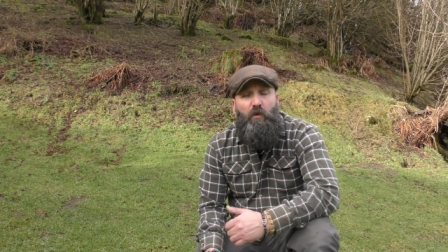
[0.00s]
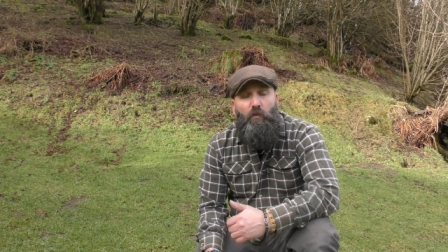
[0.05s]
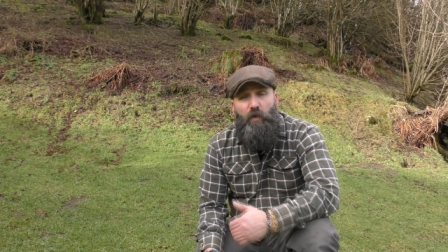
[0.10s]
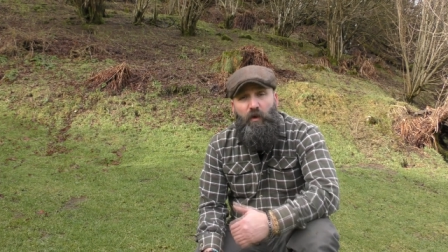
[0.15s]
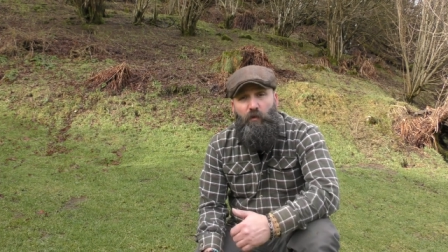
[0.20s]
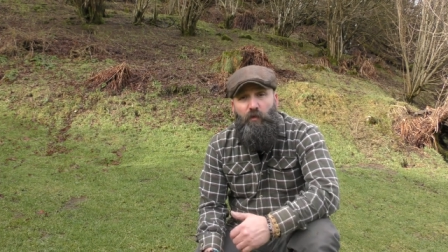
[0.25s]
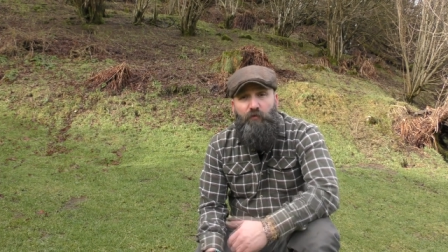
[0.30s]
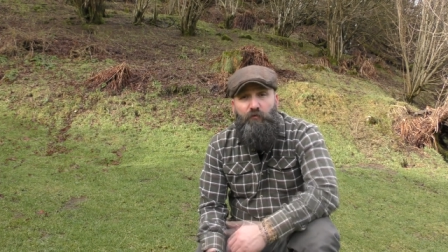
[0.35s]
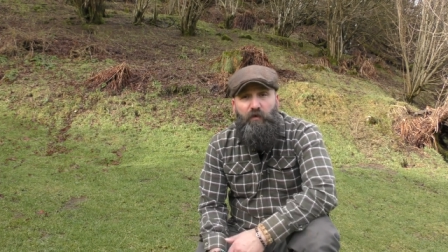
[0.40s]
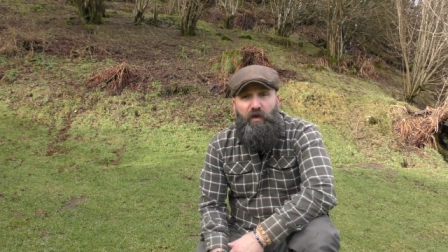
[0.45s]

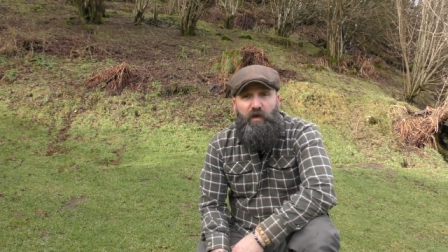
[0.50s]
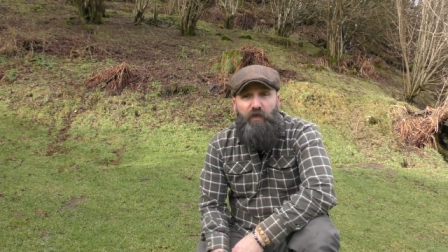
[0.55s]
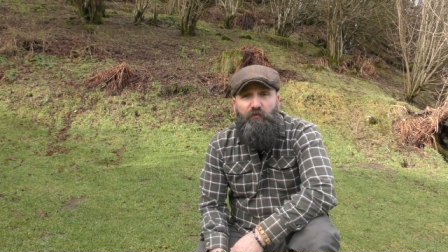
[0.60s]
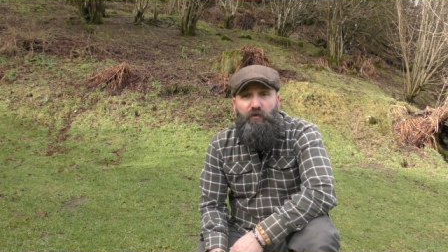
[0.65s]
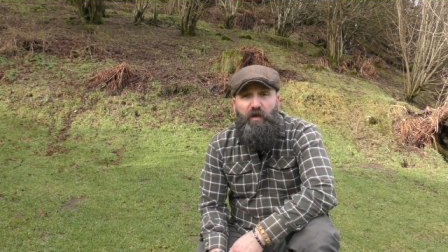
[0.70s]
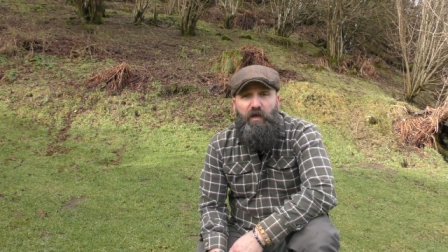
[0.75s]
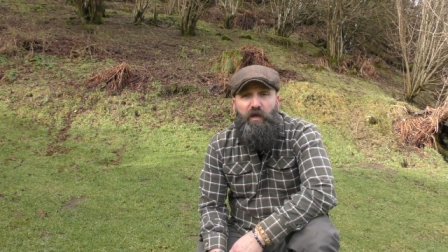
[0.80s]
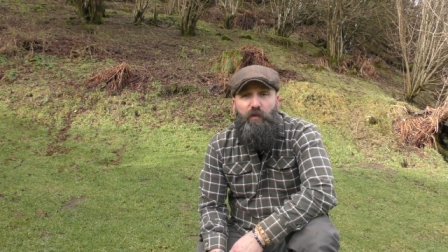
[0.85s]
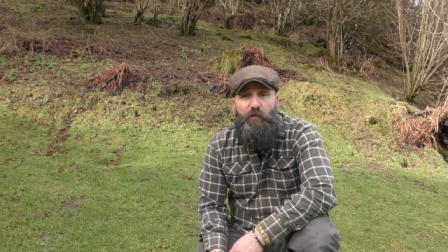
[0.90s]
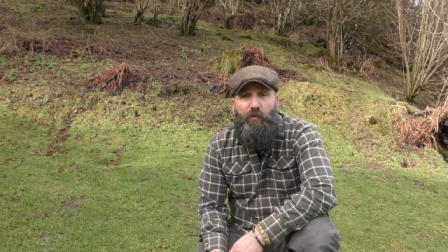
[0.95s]
we would really
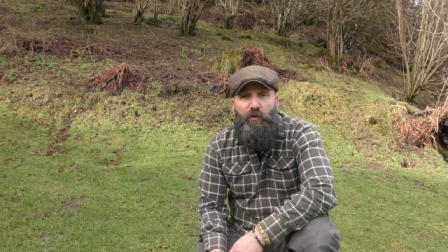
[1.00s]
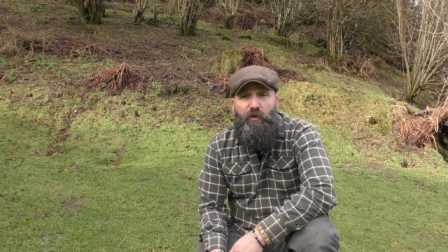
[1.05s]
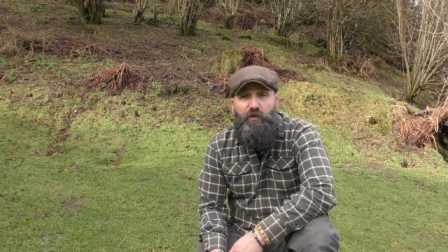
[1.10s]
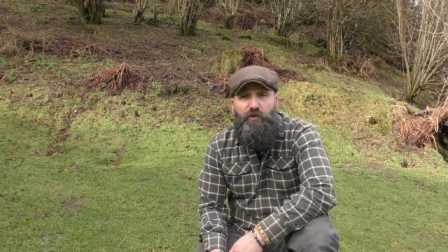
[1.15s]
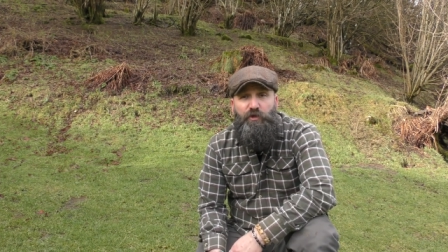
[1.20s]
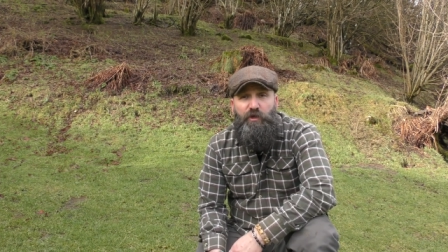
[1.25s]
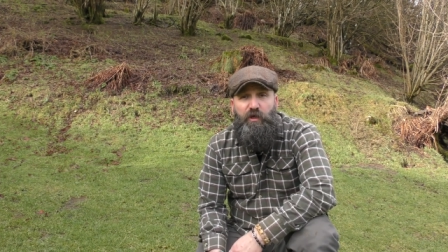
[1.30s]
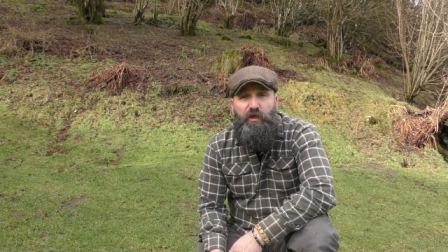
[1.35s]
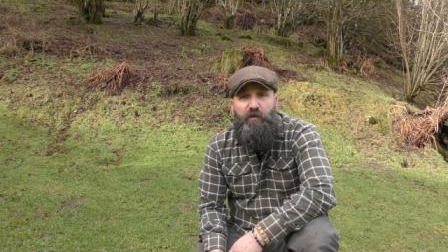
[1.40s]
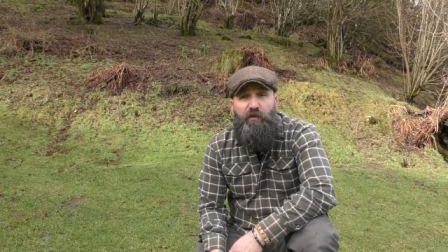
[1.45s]
really
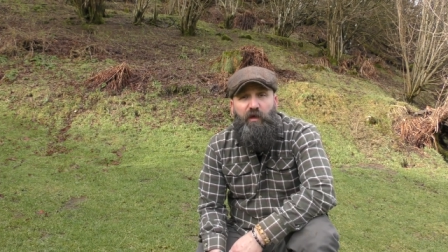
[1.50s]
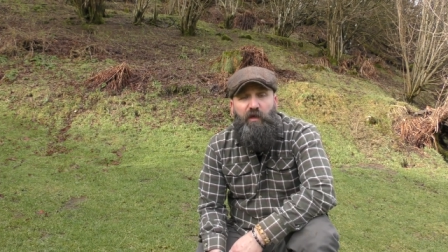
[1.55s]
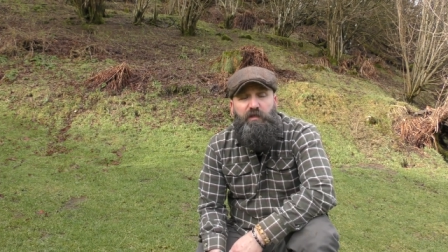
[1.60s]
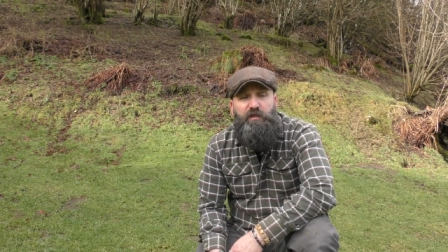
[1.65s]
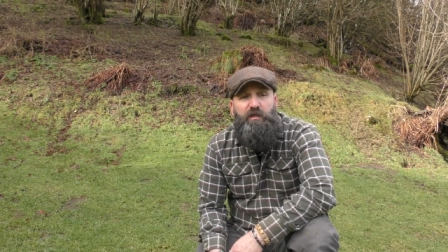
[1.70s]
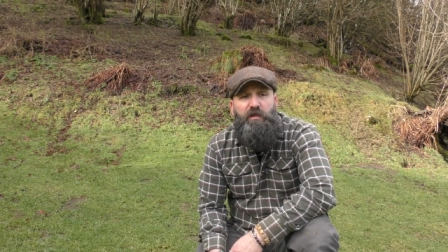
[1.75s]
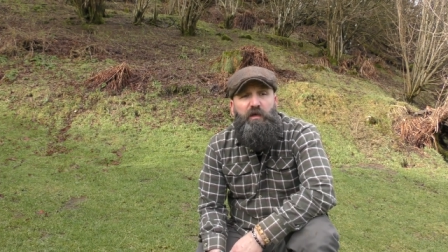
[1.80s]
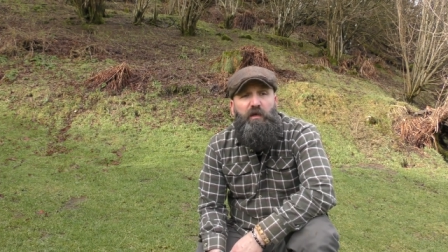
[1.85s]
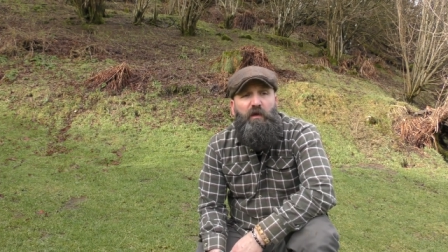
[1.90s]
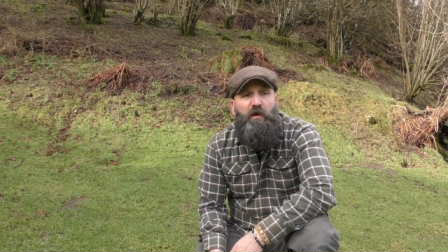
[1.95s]
appreciate
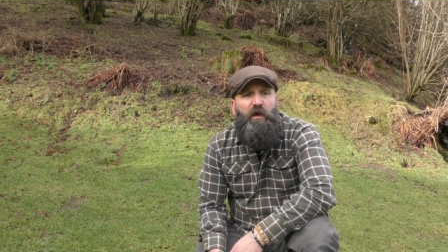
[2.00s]
that.